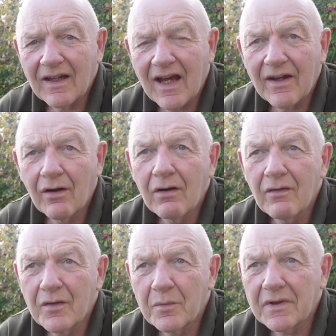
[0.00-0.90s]
they had all
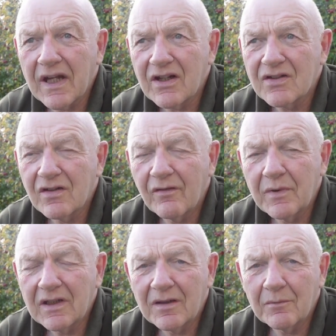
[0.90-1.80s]
of the protection of
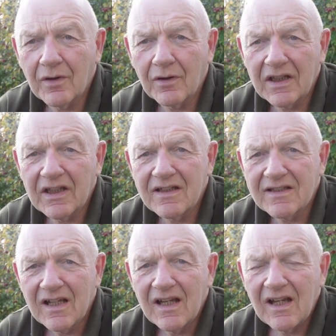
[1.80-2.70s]
being employees